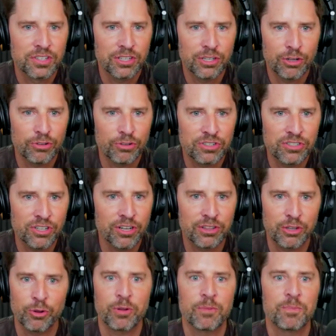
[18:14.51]
You know, they're stuck.
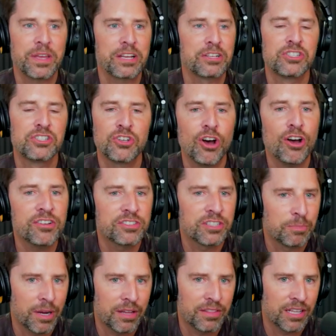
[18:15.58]
They're
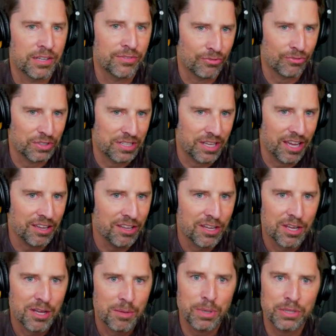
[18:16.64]
exhausted by the end of every day,
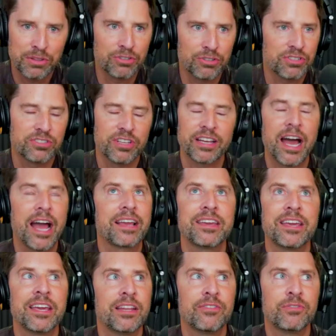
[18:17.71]
but they're just like, I
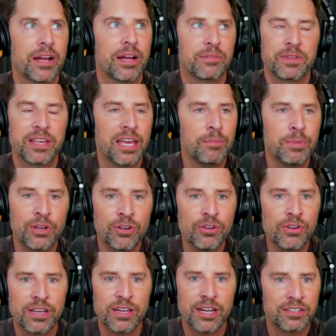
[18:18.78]
can't even. I came
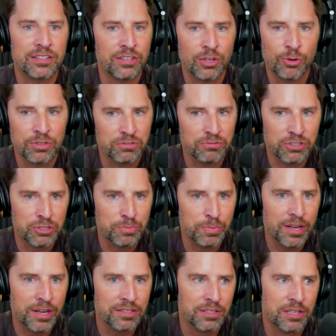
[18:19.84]
here and I didn't know what to
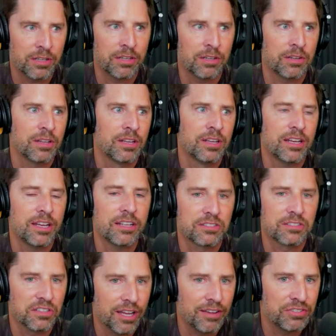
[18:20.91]
expect, and
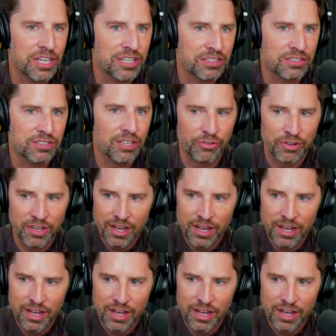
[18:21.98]
it's life changing stuff.